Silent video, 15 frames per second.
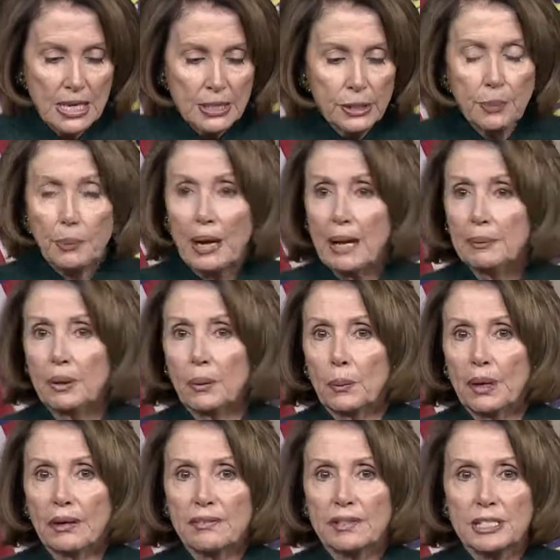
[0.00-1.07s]
You probably are
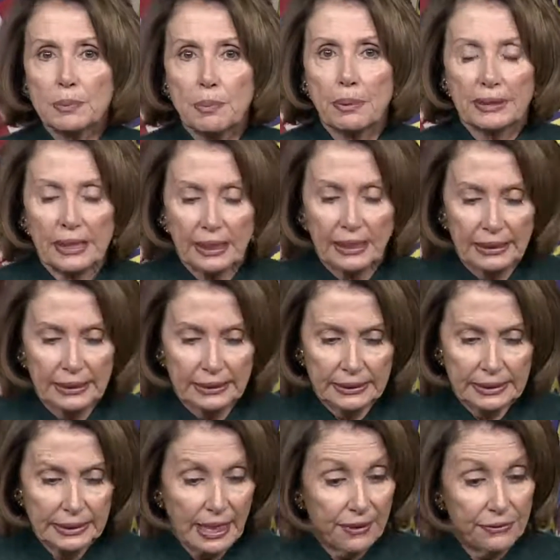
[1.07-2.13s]
aware of this, but
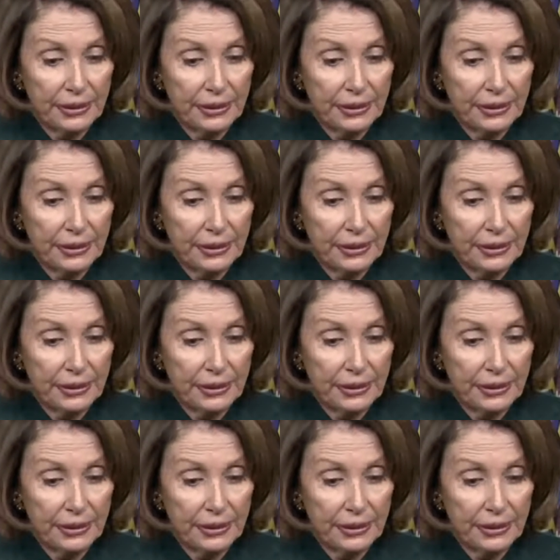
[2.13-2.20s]
I